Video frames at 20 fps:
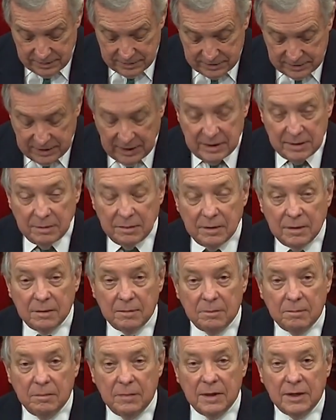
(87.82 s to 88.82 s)

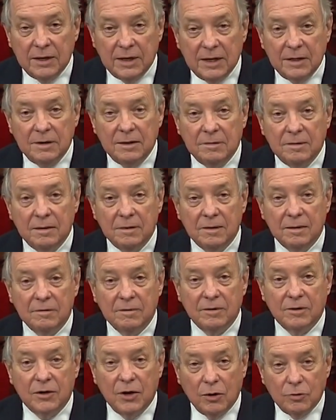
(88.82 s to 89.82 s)
10 million
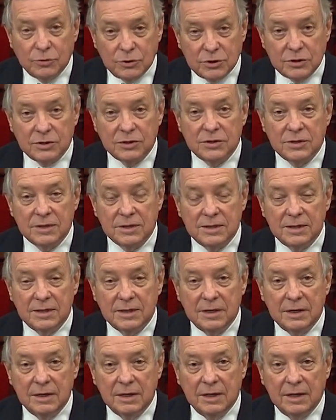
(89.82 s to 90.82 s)
doses,
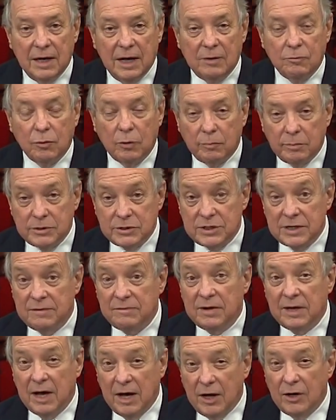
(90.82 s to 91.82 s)
and we're
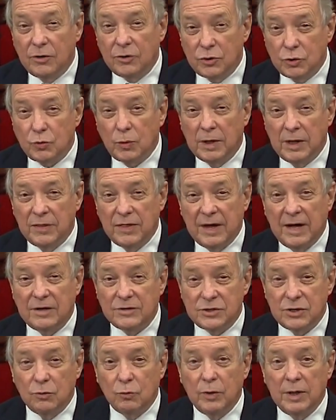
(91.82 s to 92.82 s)
receiving
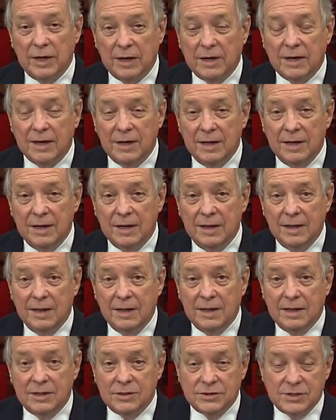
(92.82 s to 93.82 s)
120,000 a week.
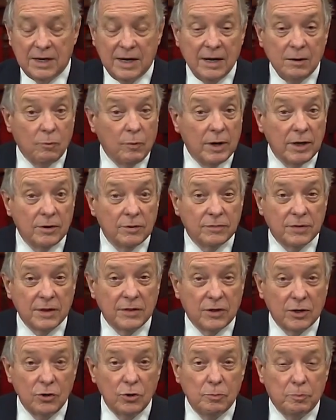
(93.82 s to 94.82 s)
Is it any wonder that
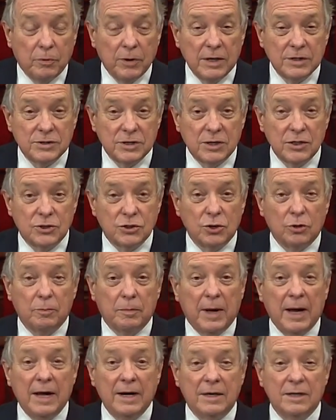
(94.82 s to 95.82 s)
the new president, Joe
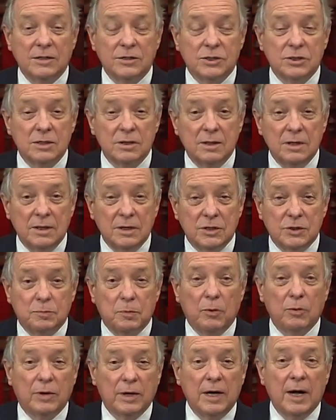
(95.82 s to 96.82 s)
Biden, has
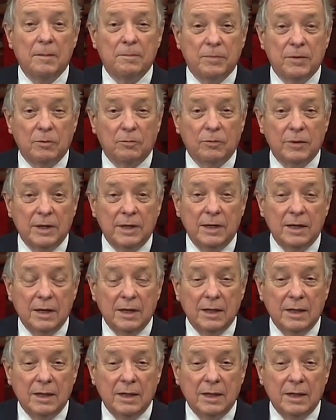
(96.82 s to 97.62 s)
spoken up that we